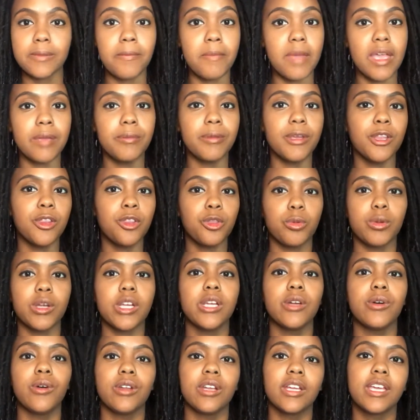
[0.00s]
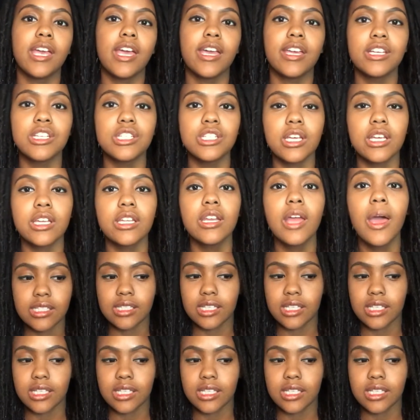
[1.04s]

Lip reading: maybe 3 on occasion.